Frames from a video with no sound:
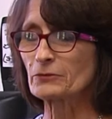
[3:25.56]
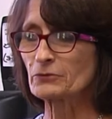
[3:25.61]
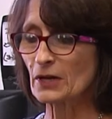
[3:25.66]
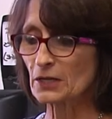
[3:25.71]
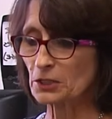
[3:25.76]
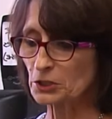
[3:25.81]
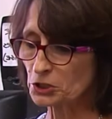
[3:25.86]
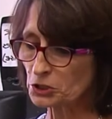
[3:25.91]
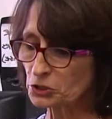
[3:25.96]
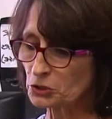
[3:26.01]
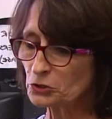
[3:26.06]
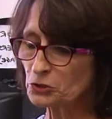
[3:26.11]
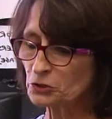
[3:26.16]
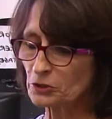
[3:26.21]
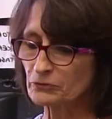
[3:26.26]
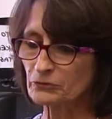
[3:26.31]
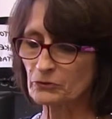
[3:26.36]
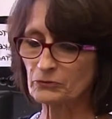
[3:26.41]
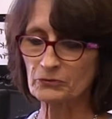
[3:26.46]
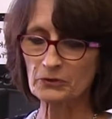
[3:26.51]
I ran a
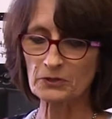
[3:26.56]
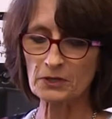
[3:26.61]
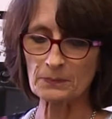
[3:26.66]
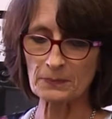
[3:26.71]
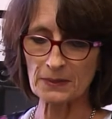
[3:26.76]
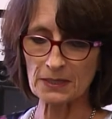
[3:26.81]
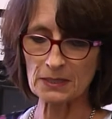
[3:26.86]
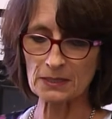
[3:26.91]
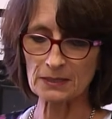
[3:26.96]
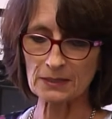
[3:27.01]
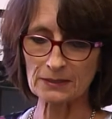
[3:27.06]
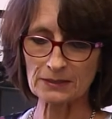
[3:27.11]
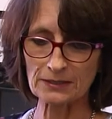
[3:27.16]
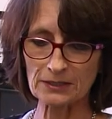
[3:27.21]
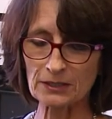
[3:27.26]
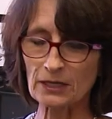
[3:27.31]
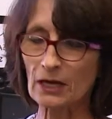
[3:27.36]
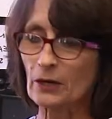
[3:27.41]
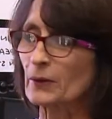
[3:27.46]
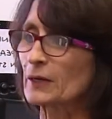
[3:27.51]
studio for very many years
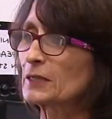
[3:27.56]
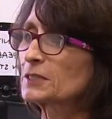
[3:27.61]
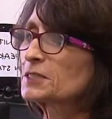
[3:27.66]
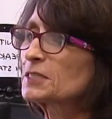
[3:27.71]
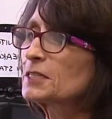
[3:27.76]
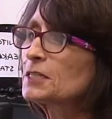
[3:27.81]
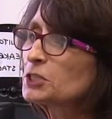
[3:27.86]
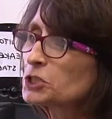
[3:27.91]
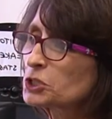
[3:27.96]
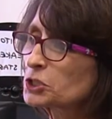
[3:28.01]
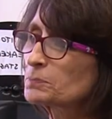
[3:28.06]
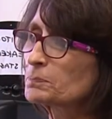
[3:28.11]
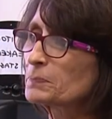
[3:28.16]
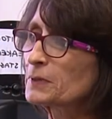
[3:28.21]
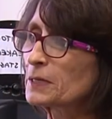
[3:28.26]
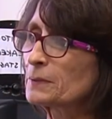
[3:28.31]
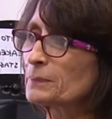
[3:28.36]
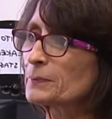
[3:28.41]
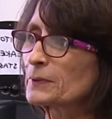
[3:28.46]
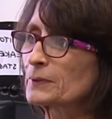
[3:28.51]
and now I teach
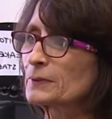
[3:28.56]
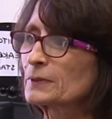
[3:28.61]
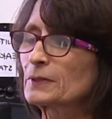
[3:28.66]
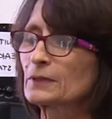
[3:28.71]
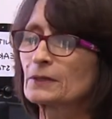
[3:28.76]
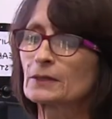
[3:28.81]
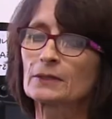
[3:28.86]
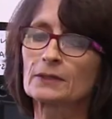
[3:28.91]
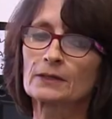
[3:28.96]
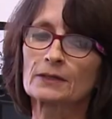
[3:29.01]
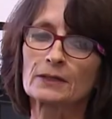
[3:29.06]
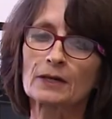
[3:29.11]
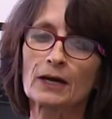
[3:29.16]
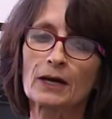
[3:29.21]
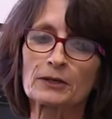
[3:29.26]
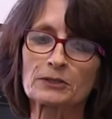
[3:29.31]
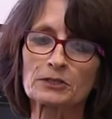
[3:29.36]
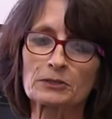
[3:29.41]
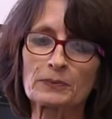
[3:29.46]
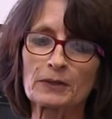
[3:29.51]
people
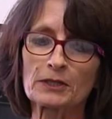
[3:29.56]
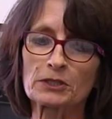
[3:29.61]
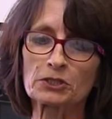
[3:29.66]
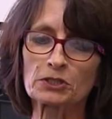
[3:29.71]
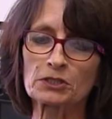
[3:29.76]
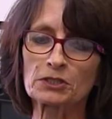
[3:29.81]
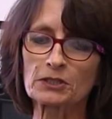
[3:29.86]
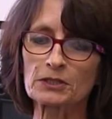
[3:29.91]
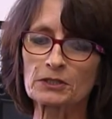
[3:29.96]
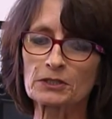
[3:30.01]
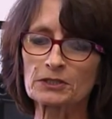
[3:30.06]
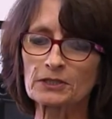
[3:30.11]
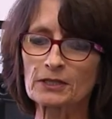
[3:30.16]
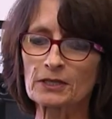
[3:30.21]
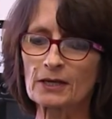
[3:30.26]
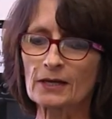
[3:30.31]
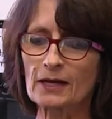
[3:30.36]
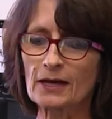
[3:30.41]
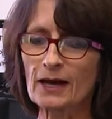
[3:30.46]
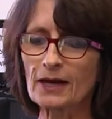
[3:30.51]
how to be engineers,
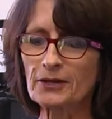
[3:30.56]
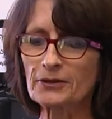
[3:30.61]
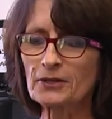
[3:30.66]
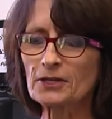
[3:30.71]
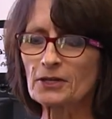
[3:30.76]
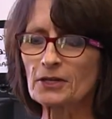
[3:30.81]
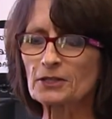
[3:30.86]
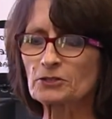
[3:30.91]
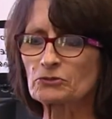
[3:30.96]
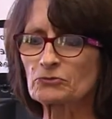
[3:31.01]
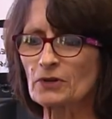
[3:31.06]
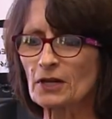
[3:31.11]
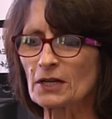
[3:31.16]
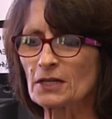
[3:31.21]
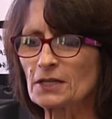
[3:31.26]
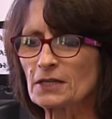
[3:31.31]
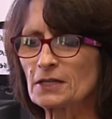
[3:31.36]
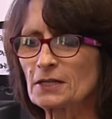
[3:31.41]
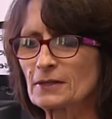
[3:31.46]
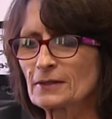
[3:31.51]
I think has
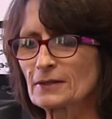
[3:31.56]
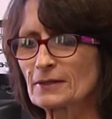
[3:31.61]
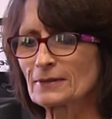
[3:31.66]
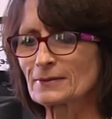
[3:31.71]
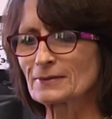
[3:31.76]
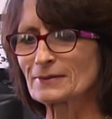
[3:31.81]
really